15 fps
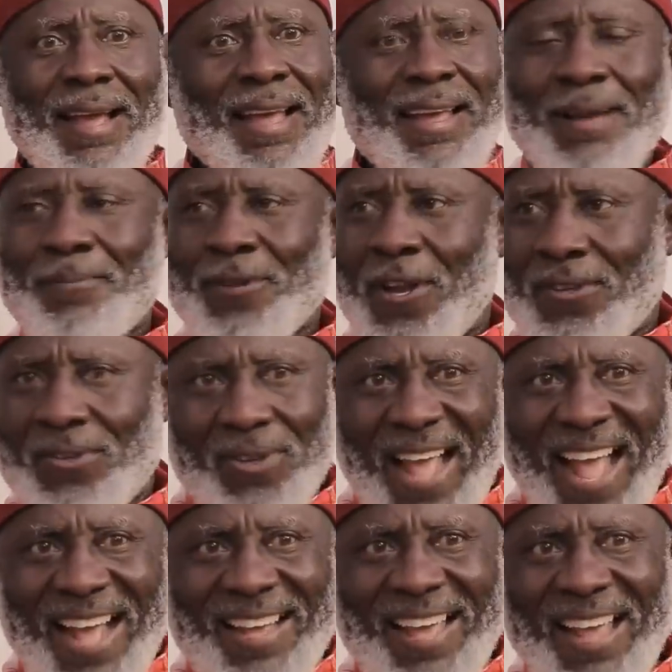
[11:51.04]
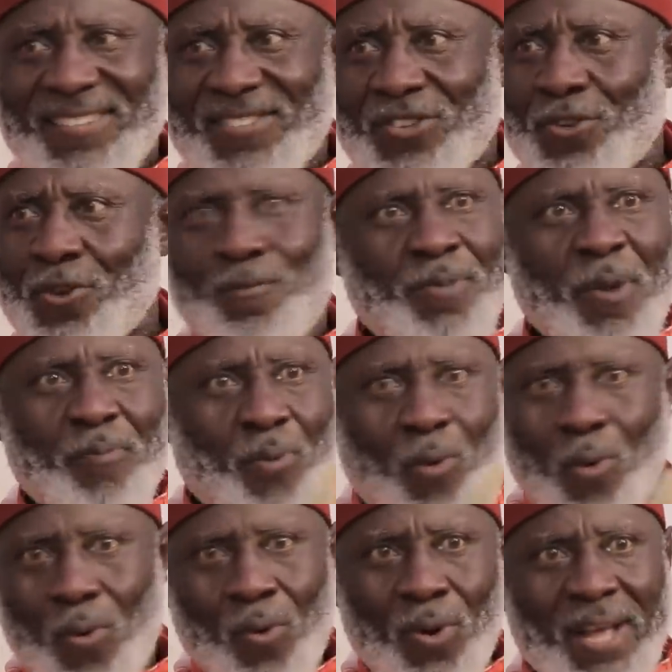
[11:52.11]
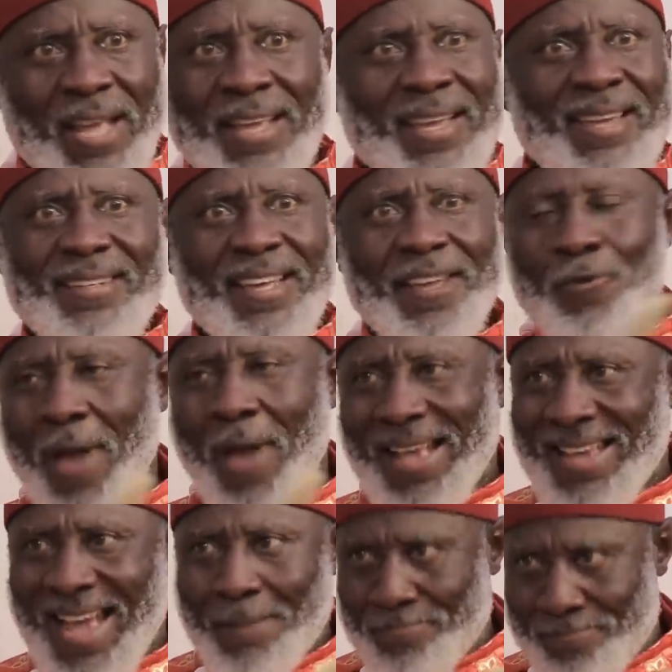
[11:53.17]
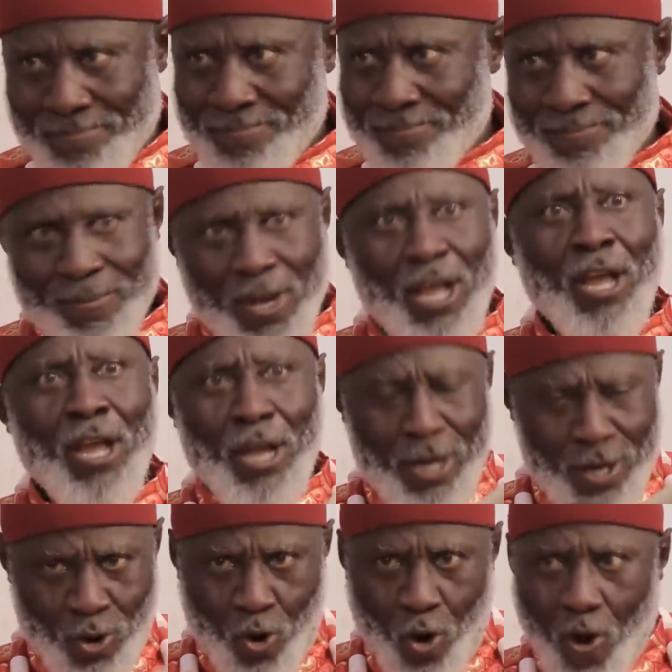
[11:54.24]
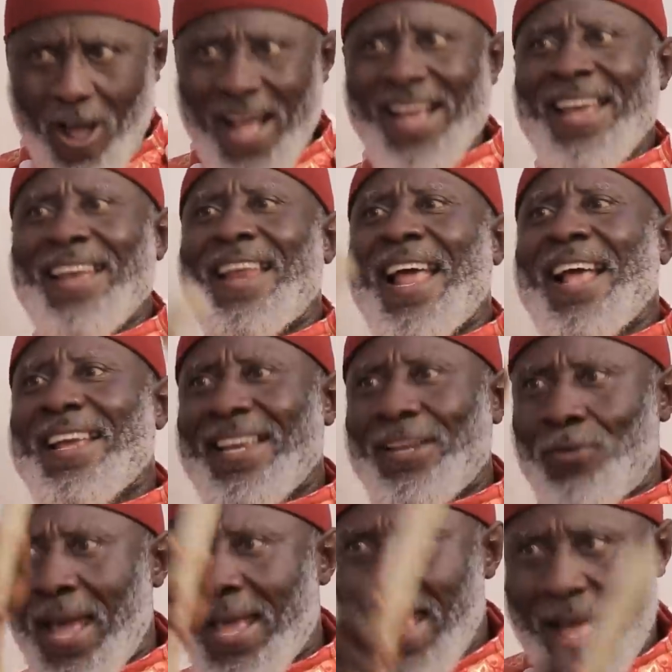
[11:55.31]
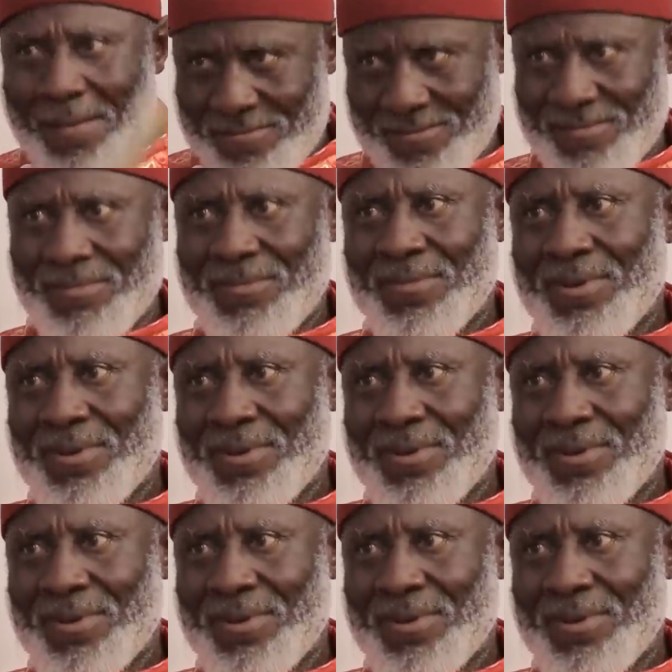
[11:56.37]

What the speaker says: I am not against you people eating your yam. Go ahead and eat your yam.